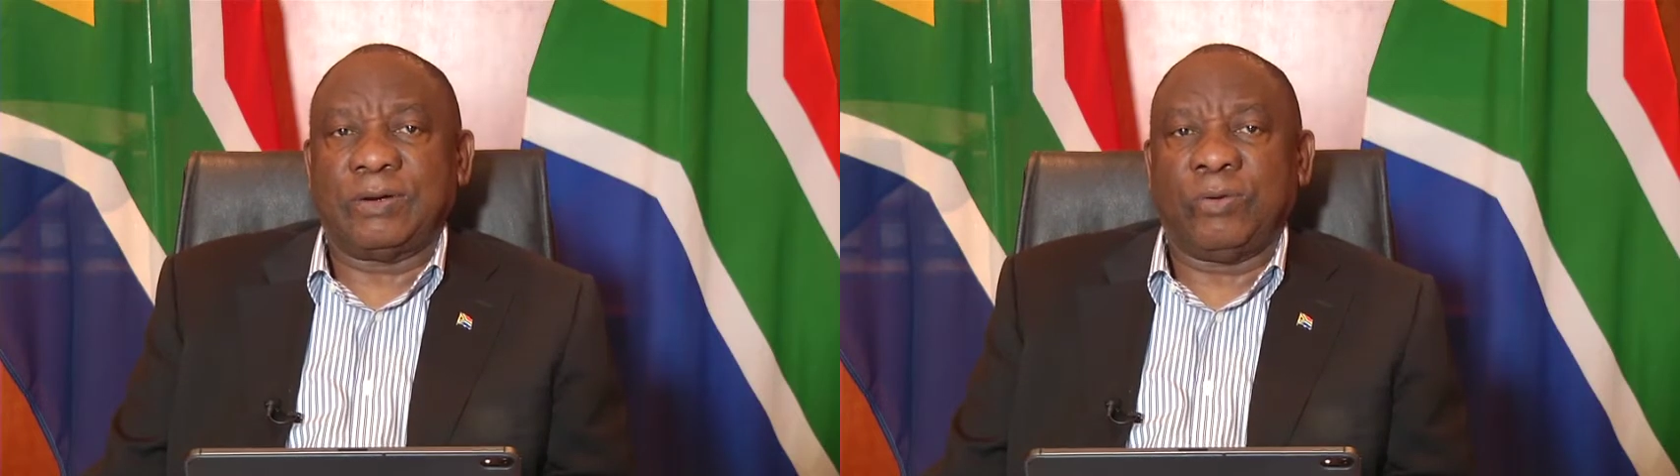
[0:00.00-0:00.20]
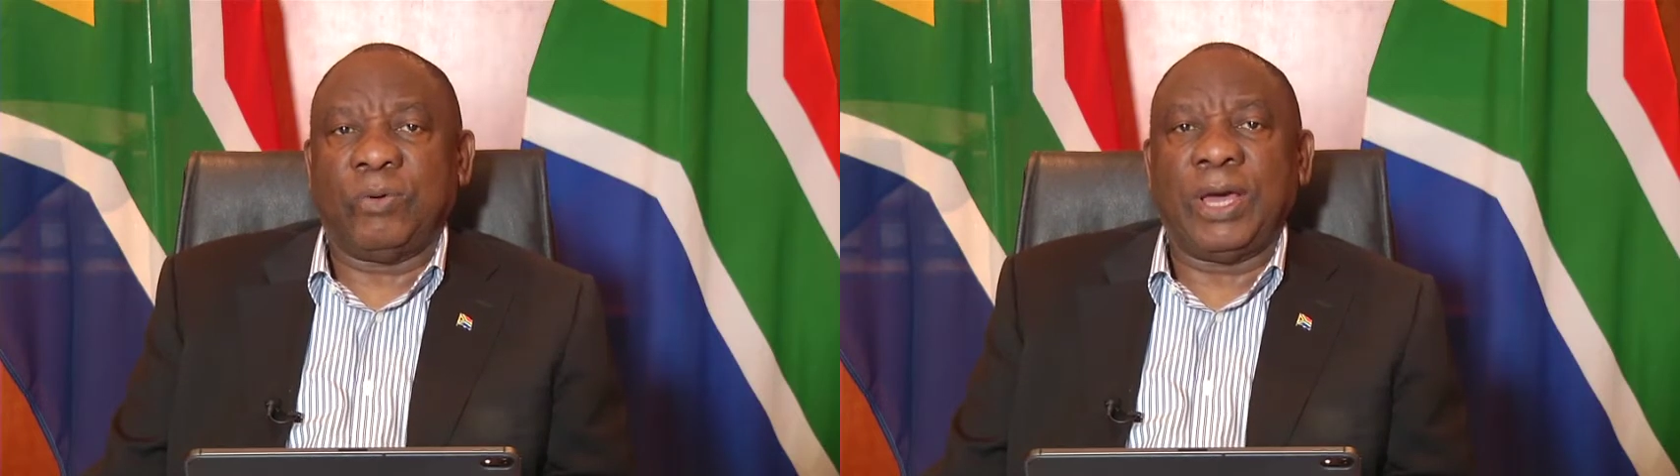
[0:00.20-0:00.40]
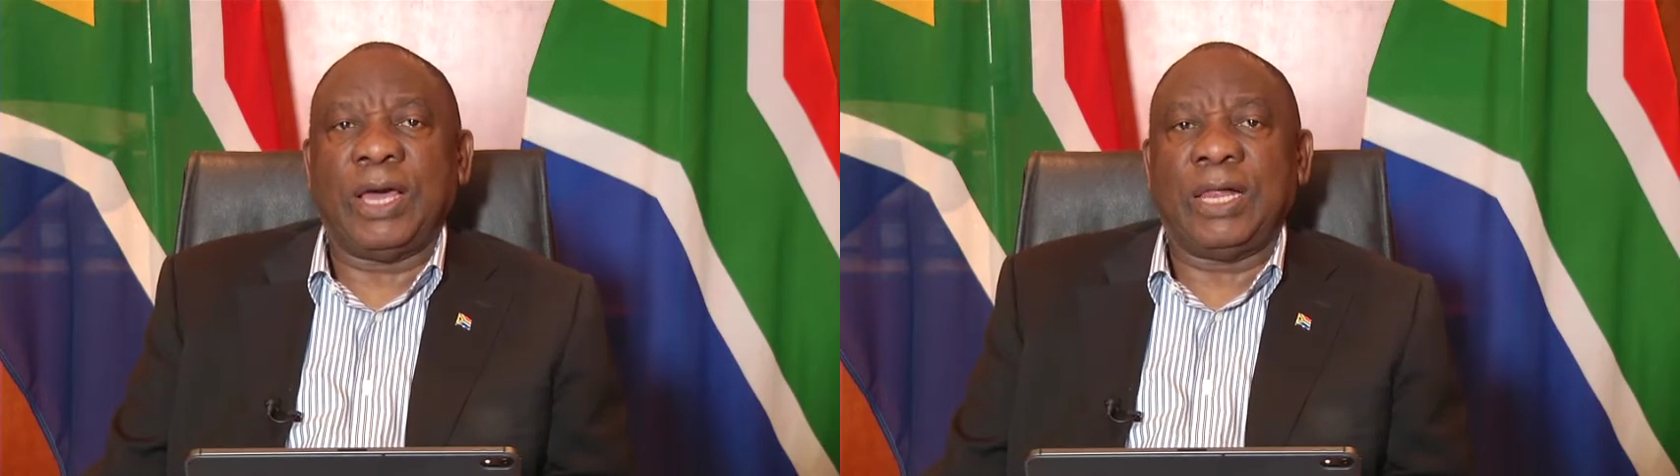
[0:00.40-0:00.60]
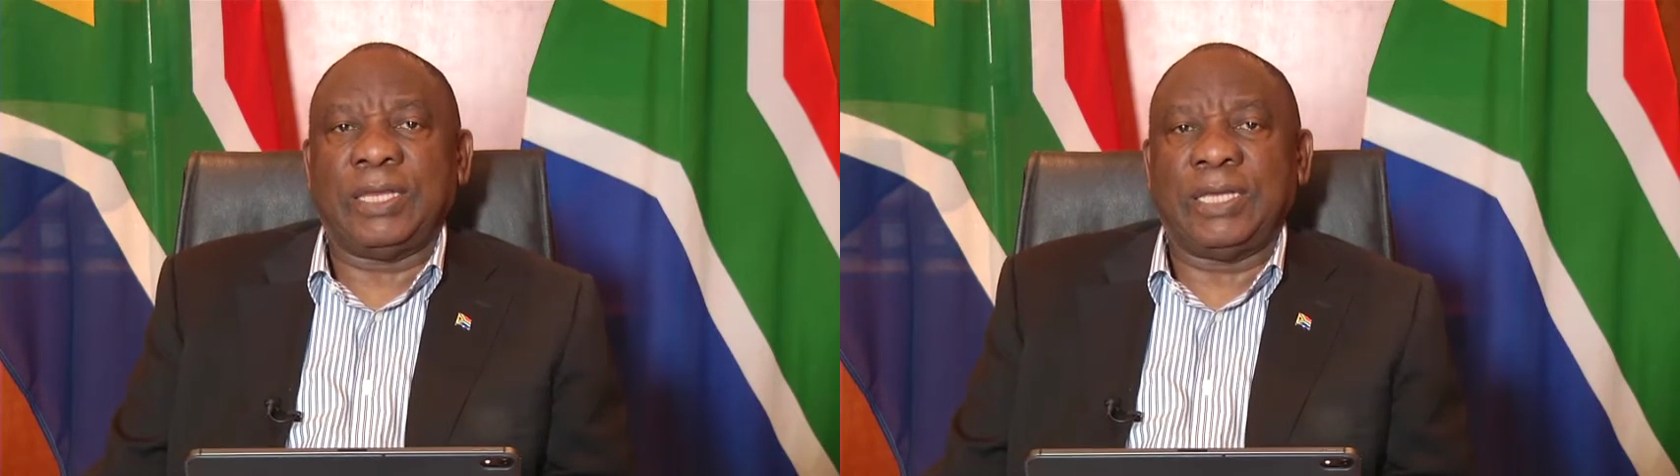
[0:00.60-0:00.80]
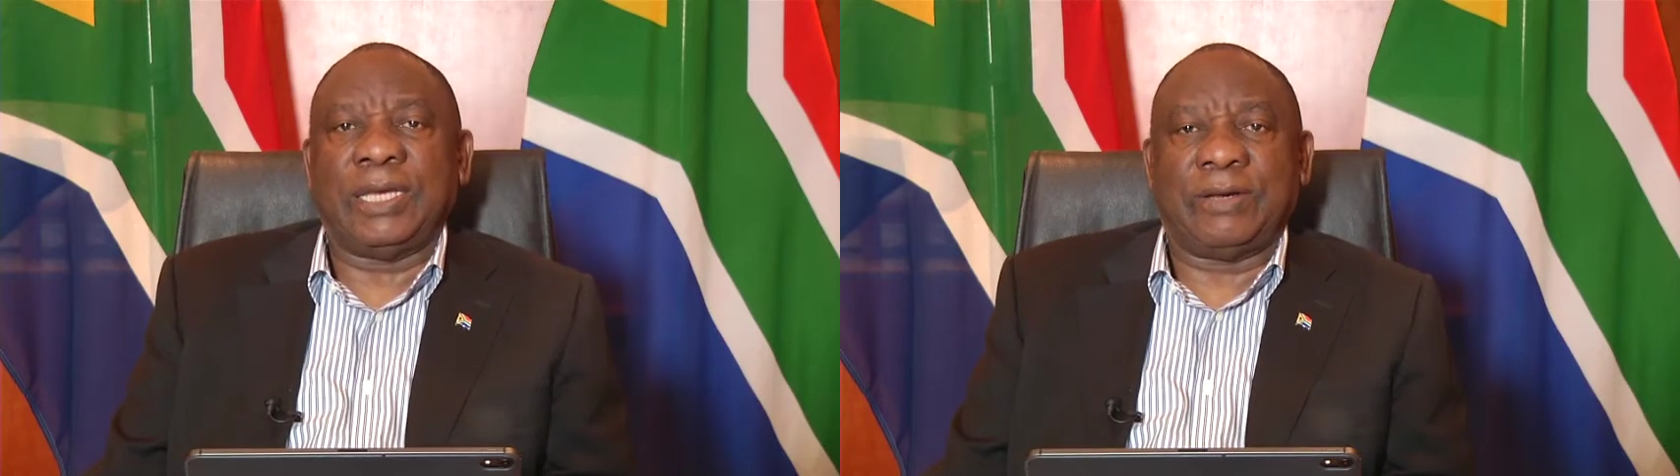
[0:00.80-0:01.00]
well
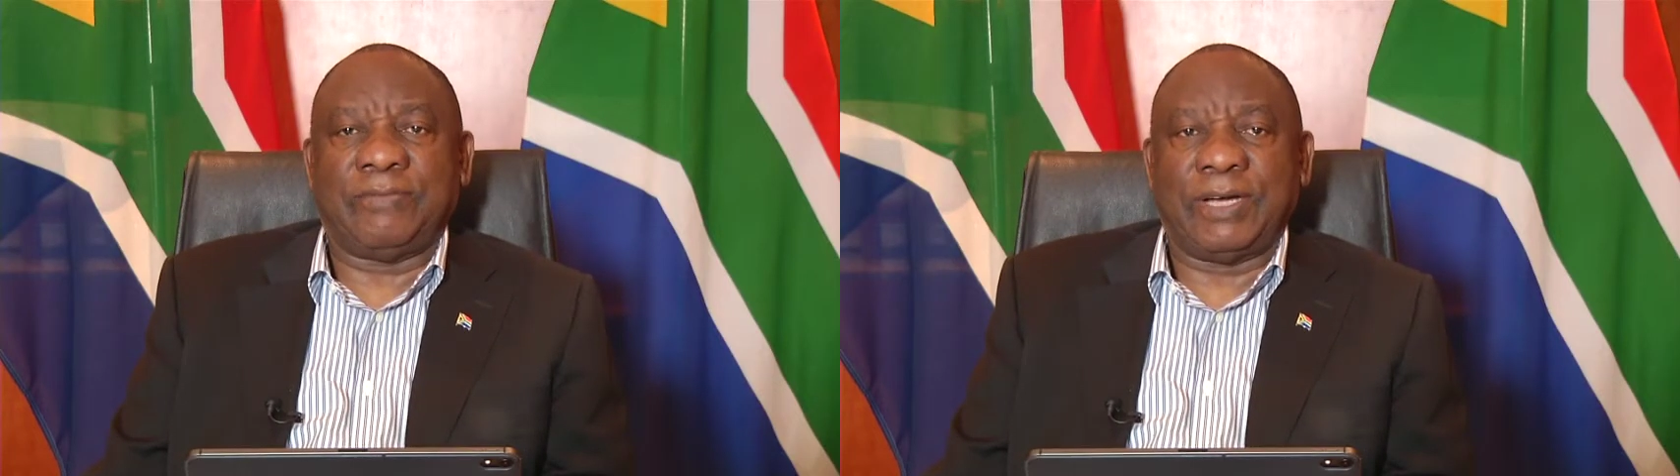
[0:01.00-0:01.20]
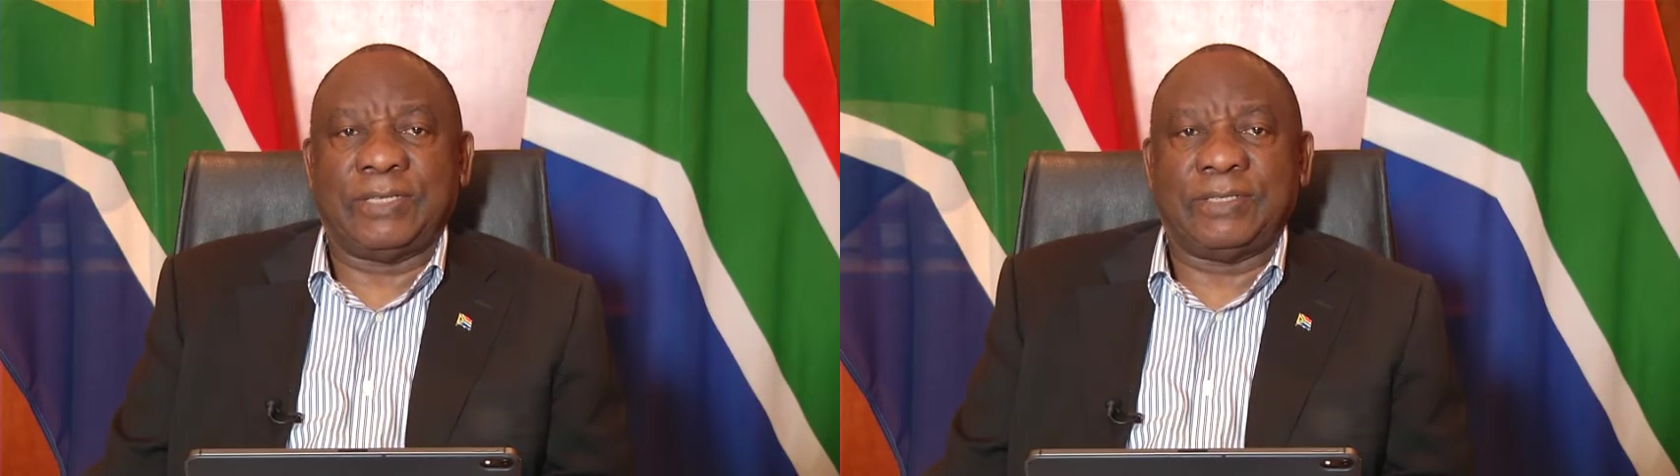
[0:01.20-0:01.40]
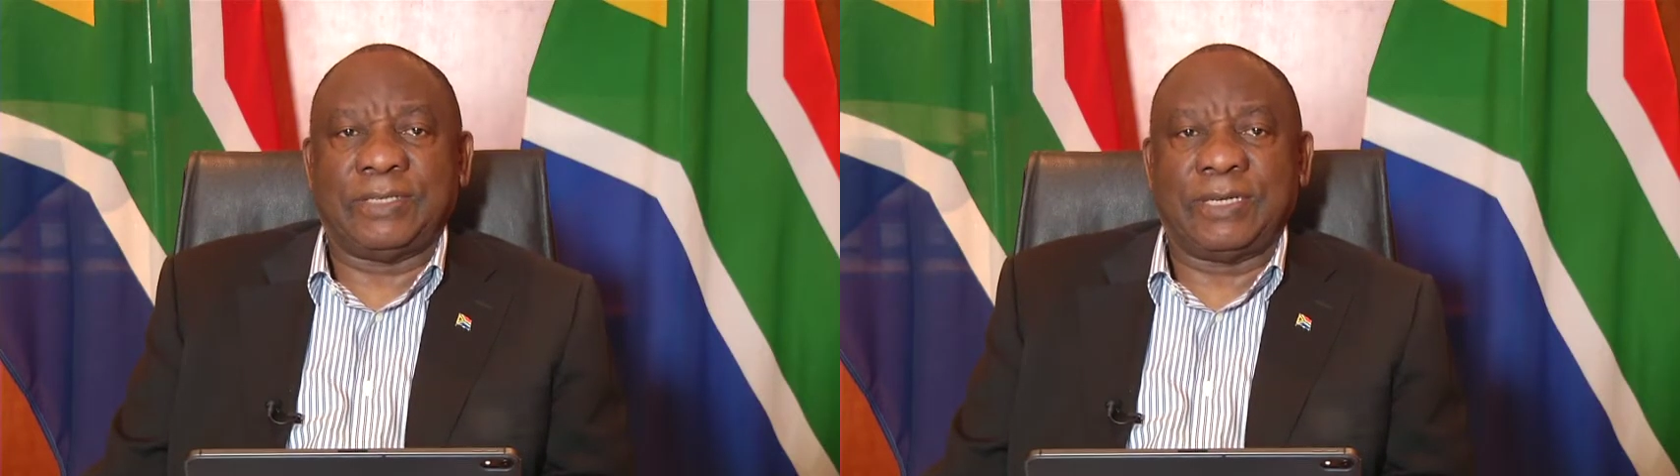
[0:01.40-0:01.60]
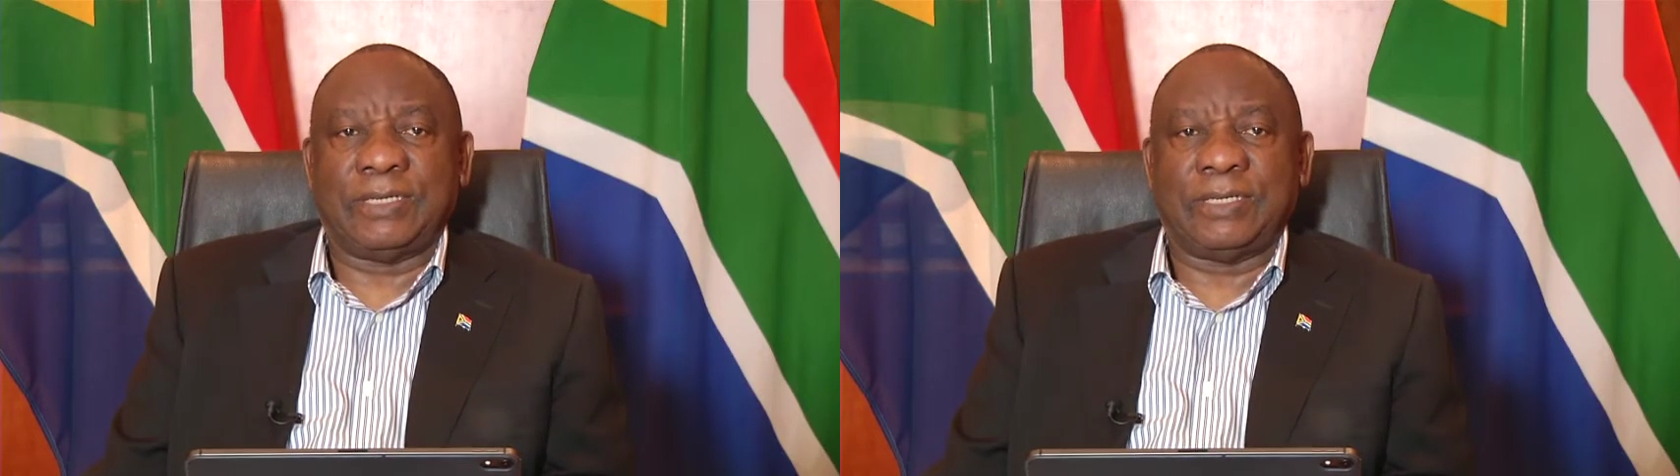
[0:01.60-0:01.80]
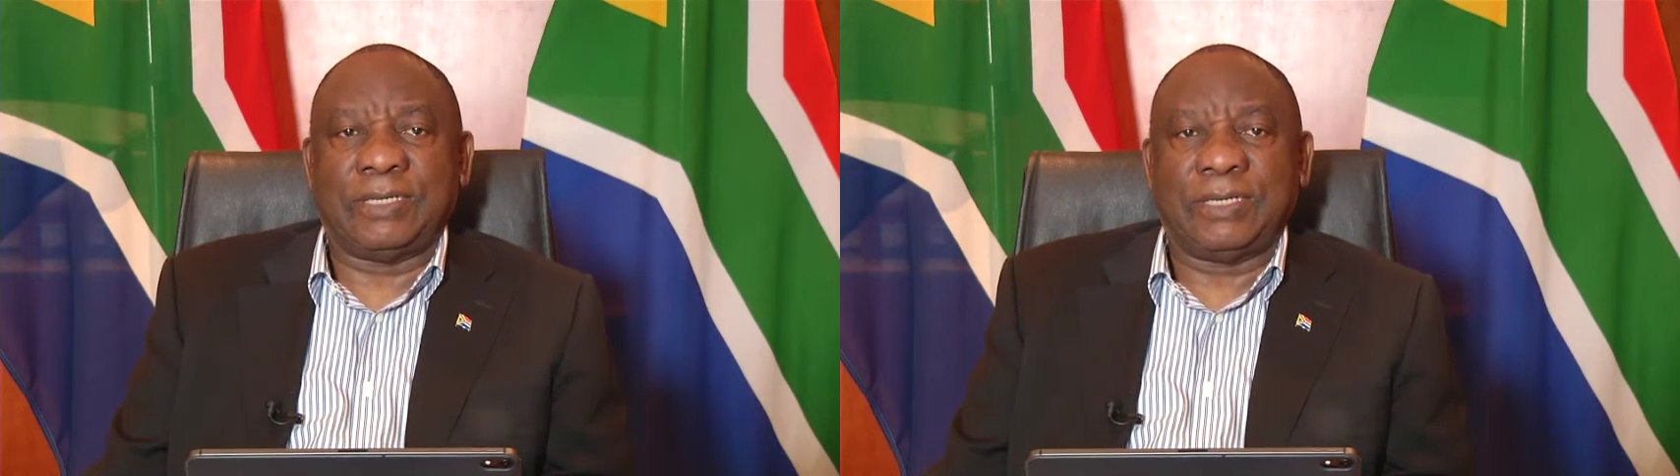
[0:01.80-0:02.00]
in advance,
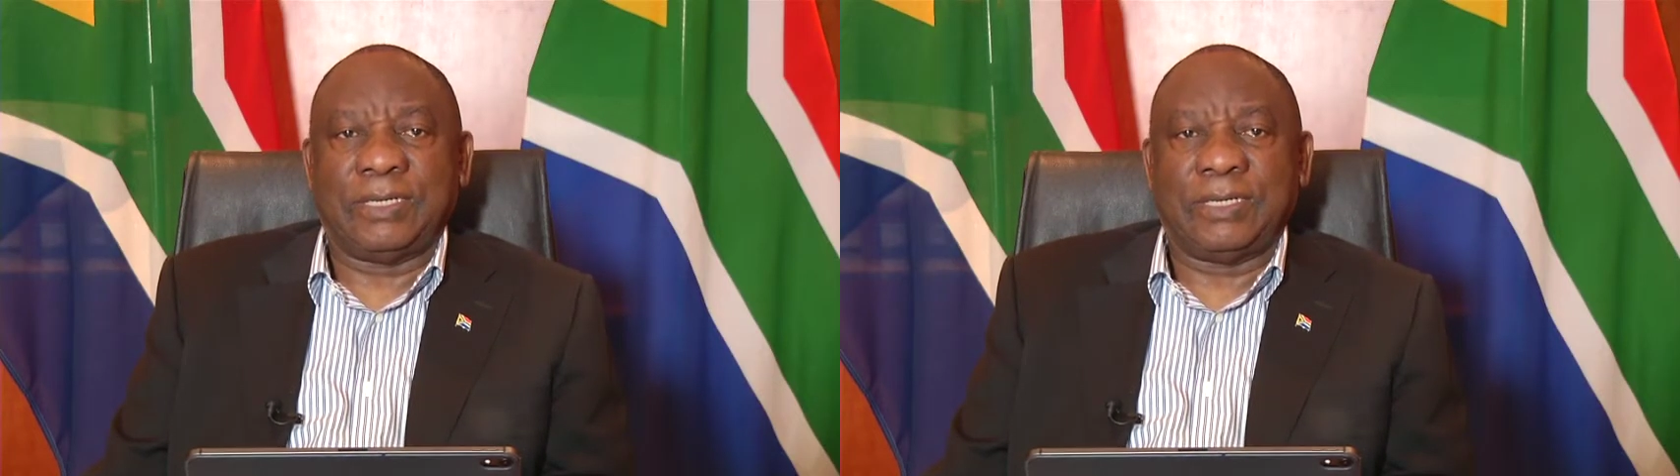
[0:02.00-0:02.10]
and